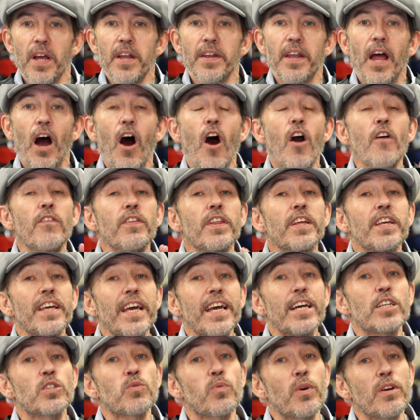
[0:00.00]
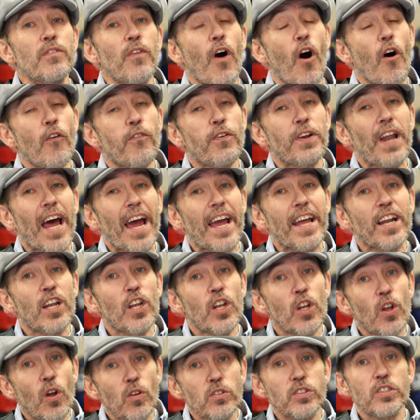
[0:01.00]
Now, over the years, we've offered a
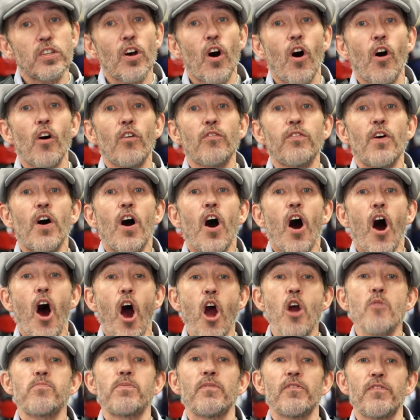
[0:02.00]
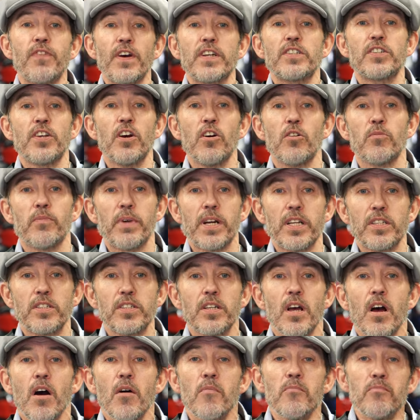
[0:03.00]
lot of open face
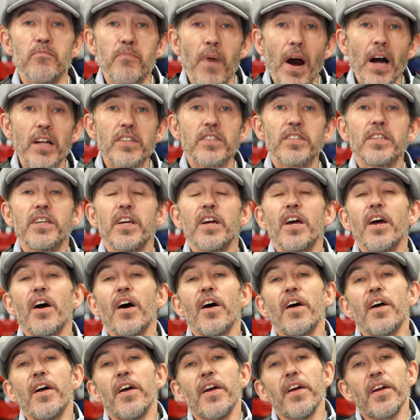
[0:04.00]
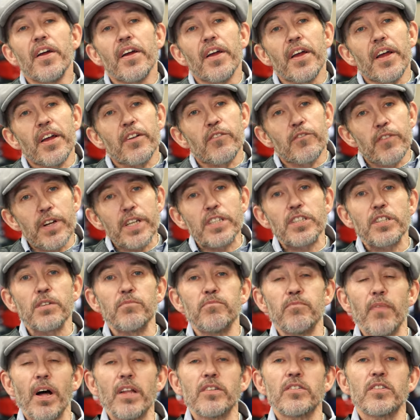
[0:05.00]
helmets, but in
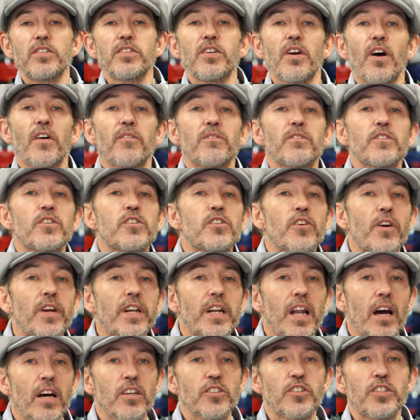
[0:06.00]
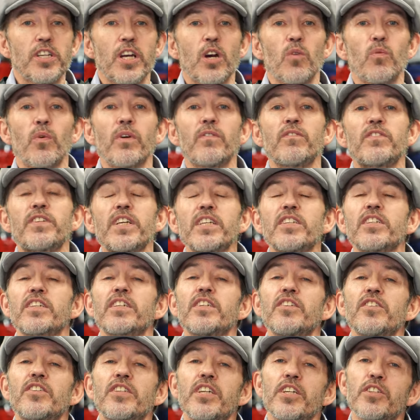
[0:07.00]
recent months, during last year, we've
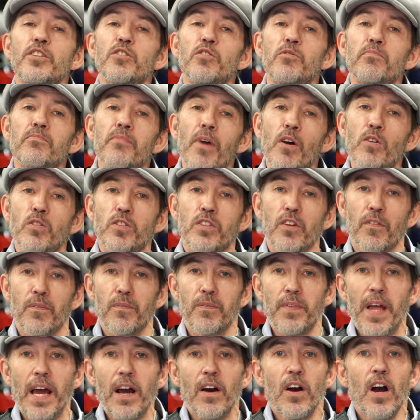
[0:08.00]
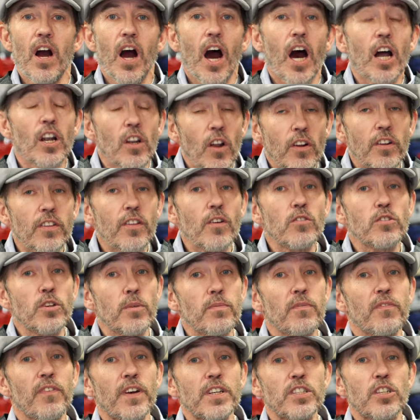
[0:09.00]
discontinued most of them. Now, a lot of those
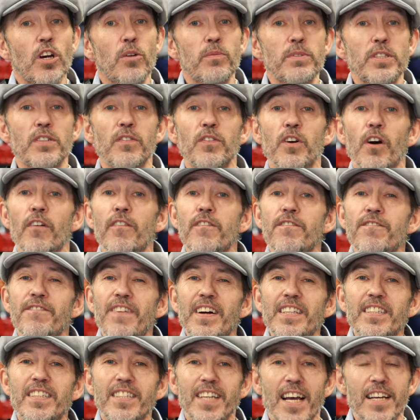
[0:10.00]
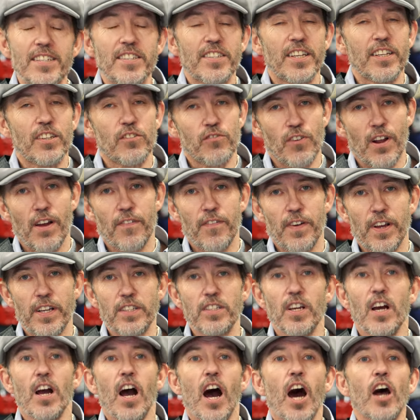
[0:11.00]
open face helmets have got fantastic
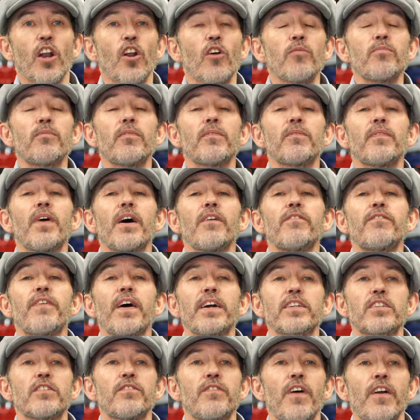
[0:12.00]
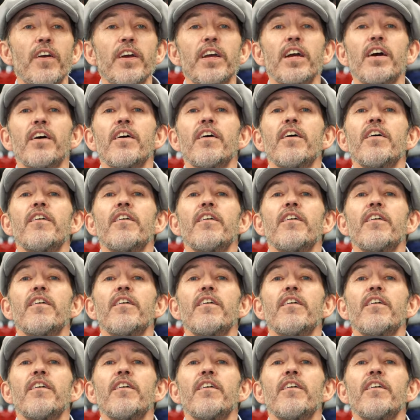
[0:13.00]
graphics. A lot of them affect a very